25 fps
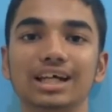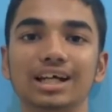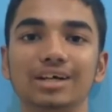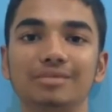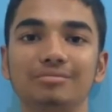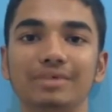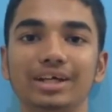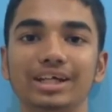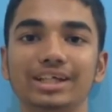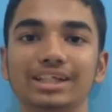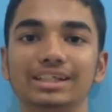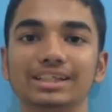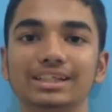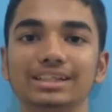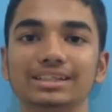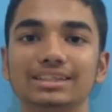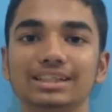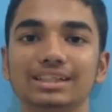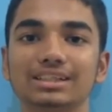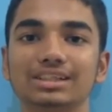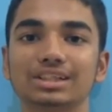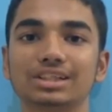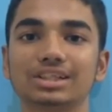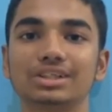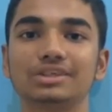and making it
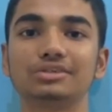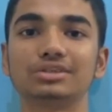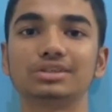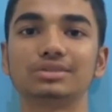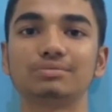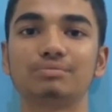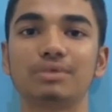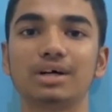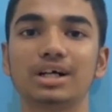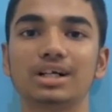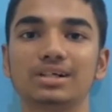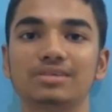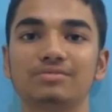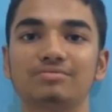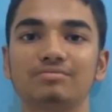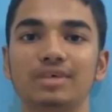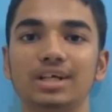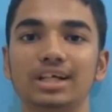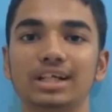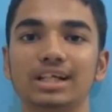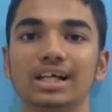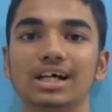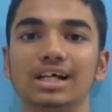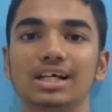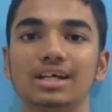such a huge part of
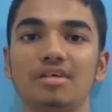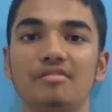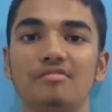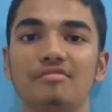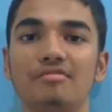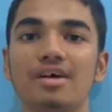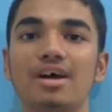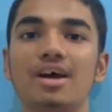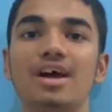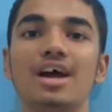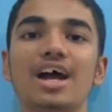my life.